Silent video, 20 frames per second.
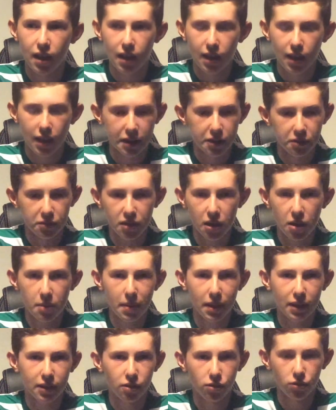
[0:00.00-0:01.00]
And he was going
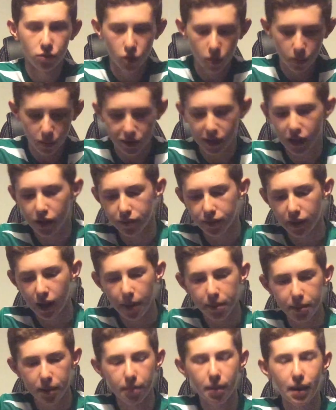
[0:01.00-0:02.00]
back to his normal self,
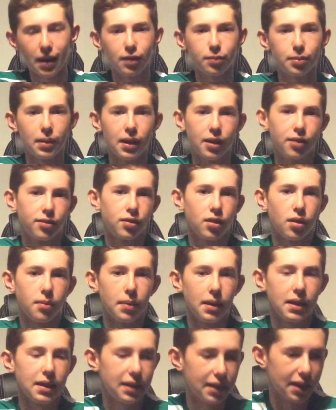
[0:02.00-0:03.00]
tapping the past players, not
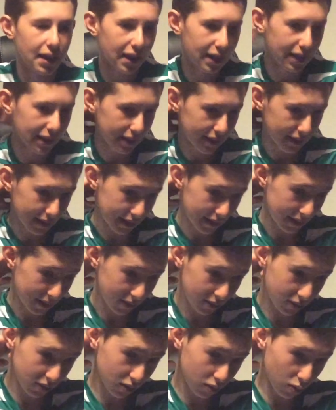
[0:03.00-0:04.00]
making it, and it
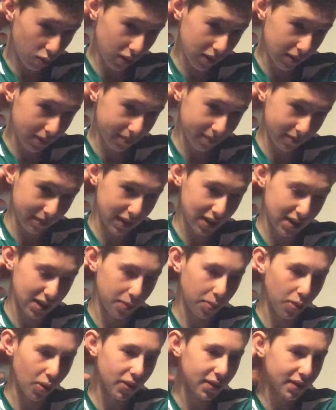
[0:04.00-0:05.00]
was just quite
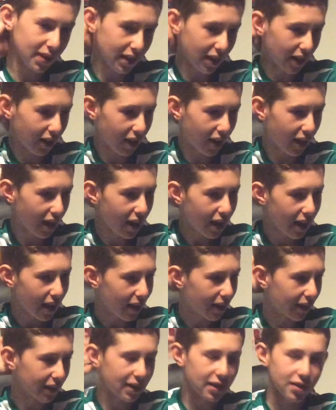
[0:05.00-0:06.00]
disappointing.
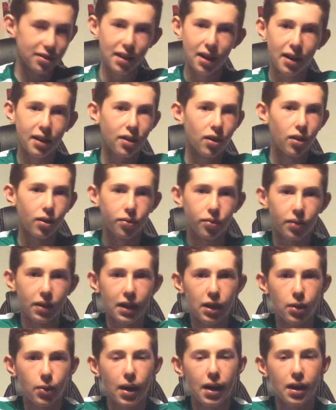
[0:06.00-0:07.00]
Like, he started off
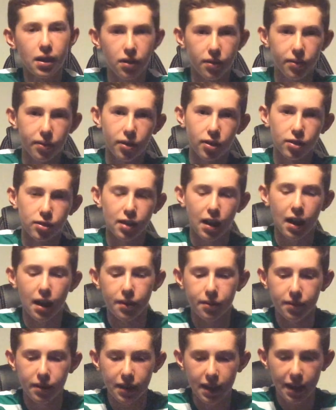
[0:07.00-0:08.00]
really well in the first
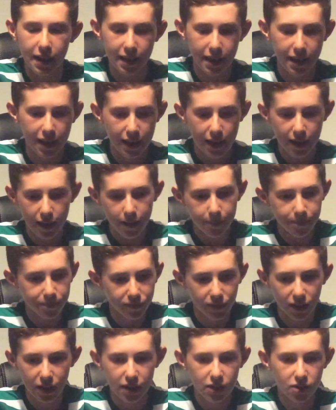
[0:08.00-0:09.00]
half, and then
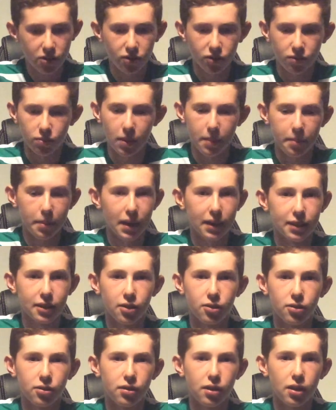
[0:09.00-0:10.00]
he just went back
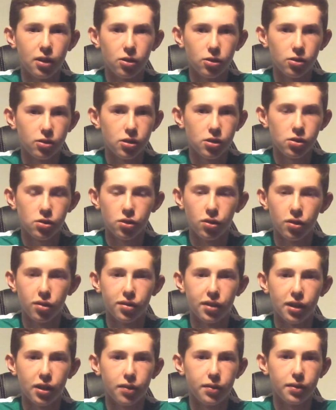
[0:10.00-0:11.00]
to his old usual
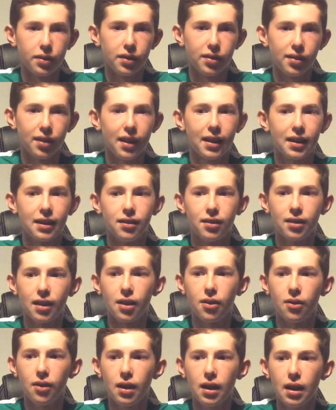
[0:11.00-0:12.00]
self in the second.
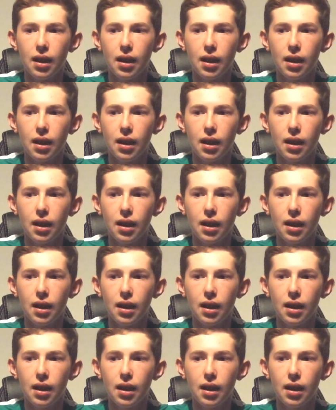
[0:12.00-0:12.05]
So